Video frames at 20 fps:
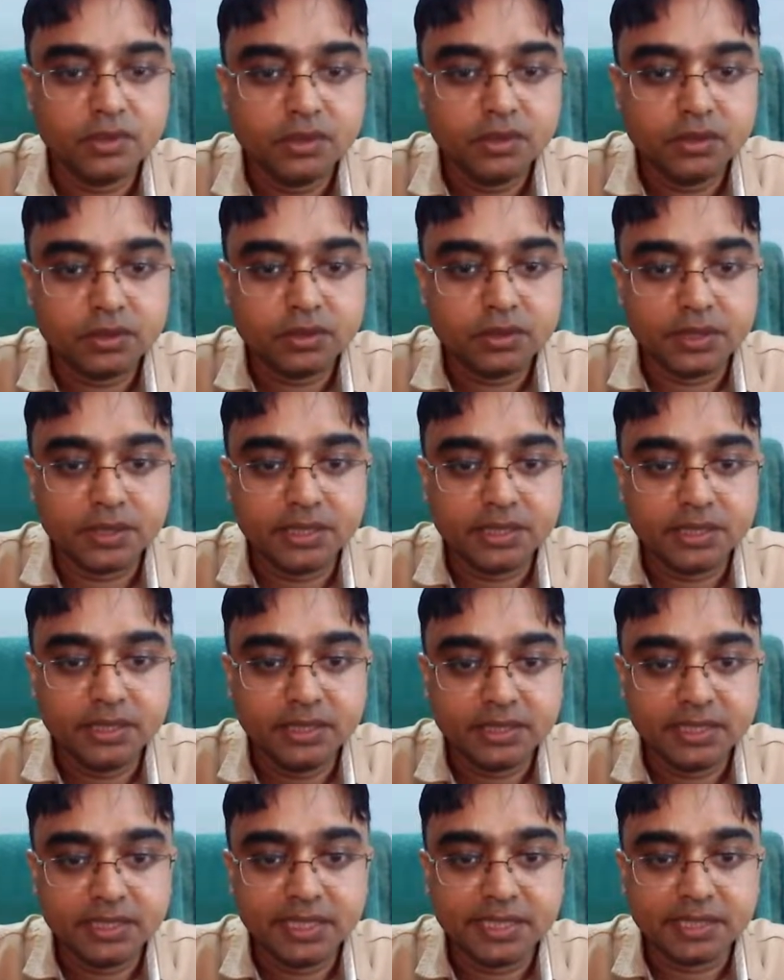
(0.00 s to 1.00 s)
So in
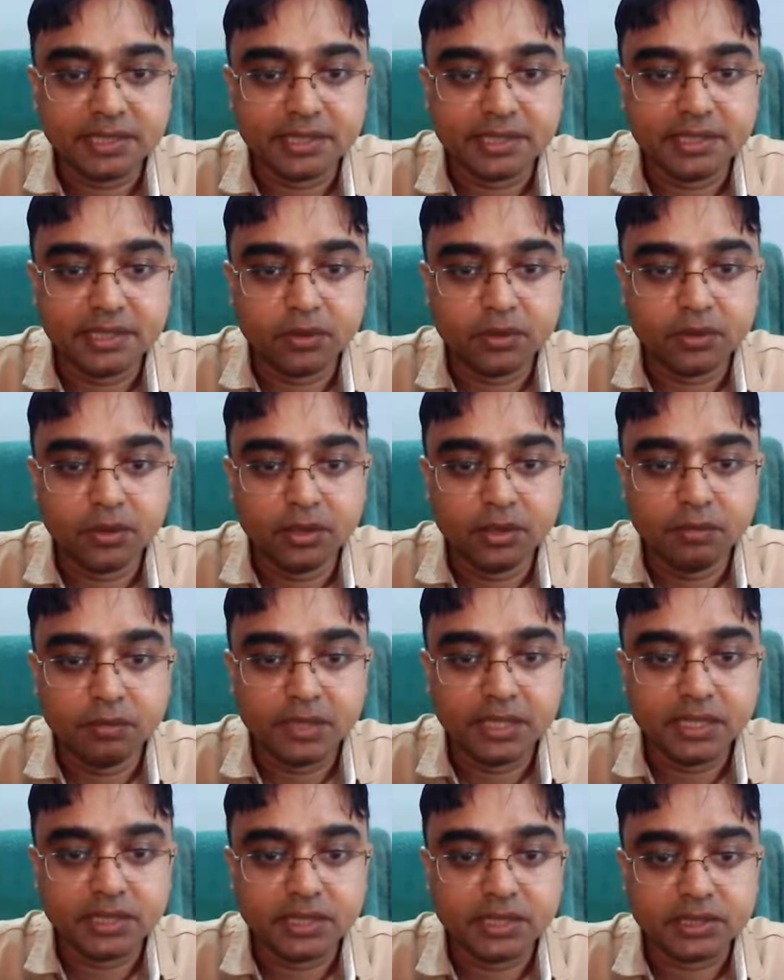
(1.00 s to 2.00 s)
this data in column
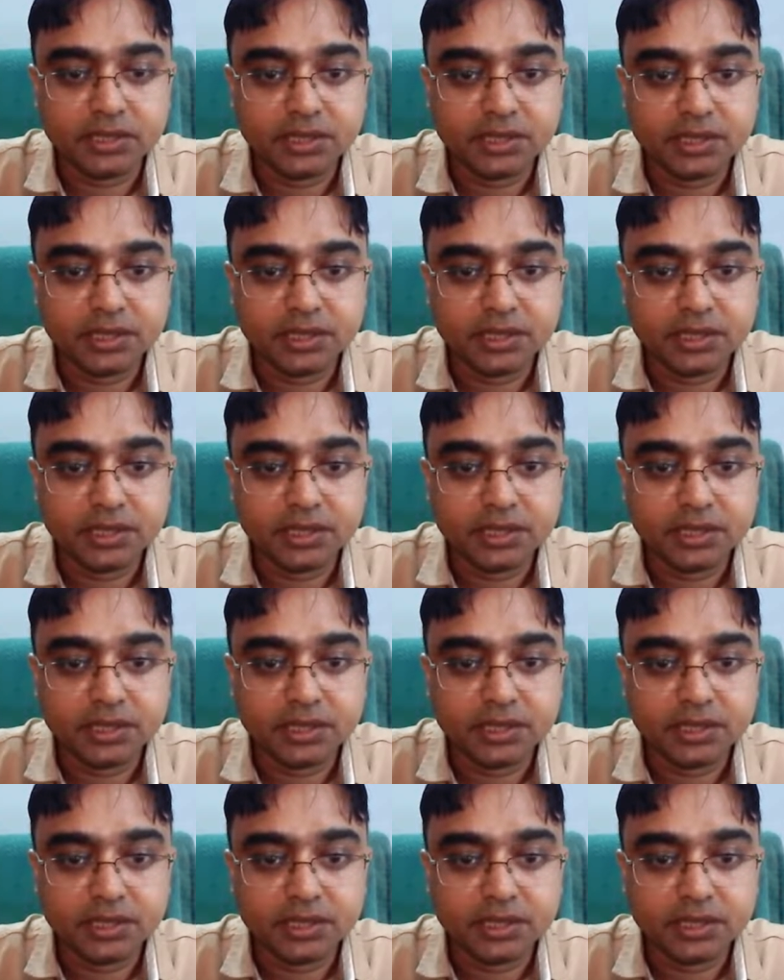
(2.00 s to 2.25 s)
H,